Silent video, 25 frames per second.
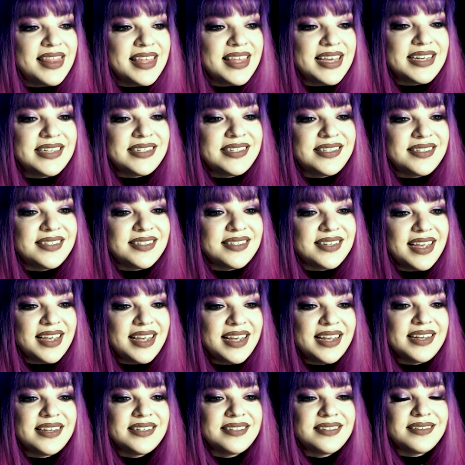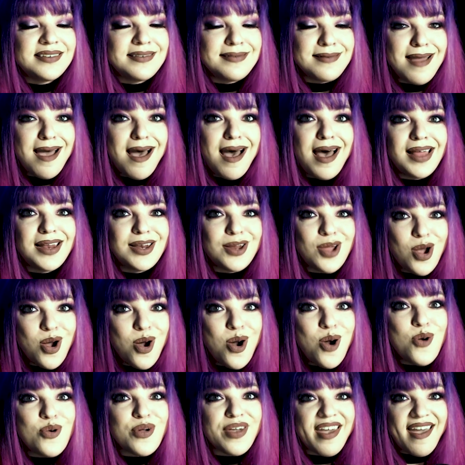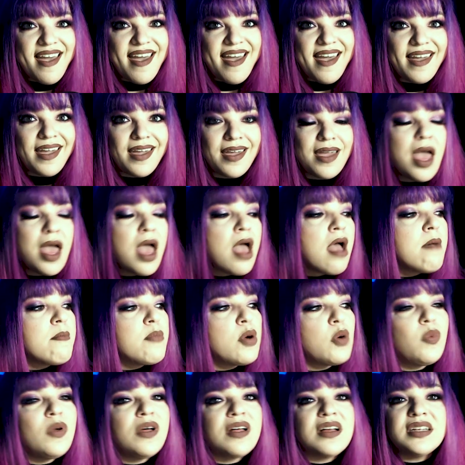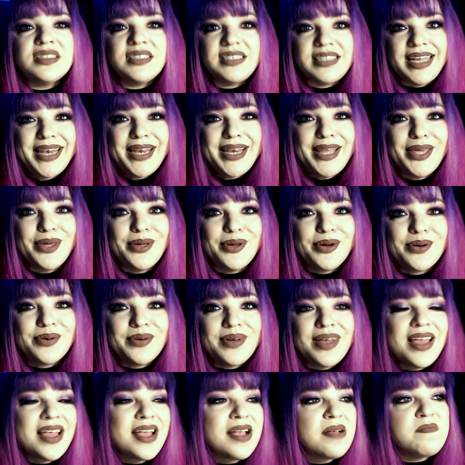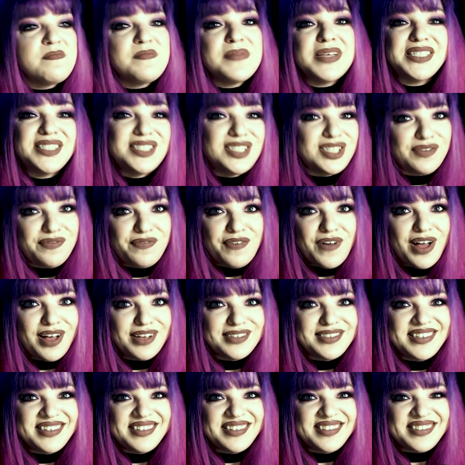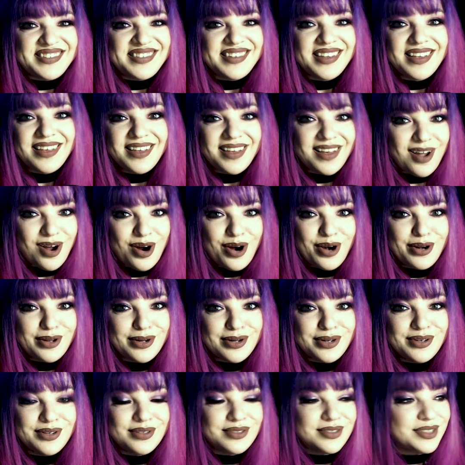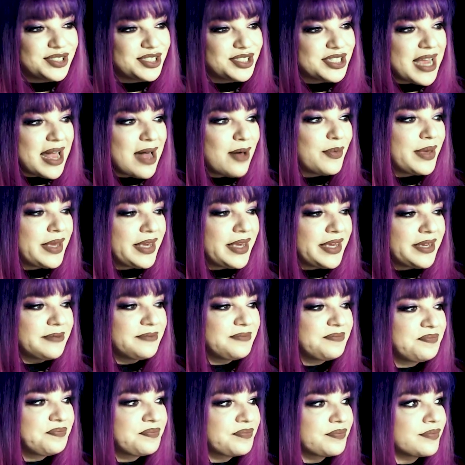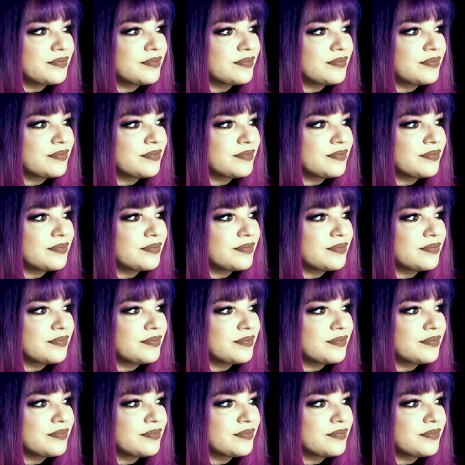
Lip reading: This is not okay. But we'll continue Miss DeFoss's article, shall we?